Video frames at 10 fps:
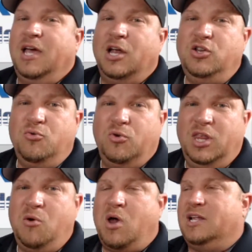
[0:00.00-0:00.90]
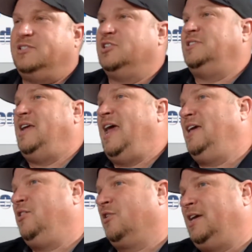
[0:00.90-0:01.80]
and you really want to just
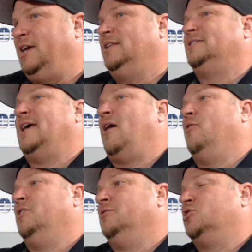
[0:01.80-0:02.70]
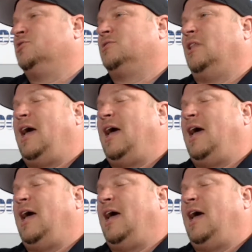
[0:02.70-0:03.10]
take your kids out and just,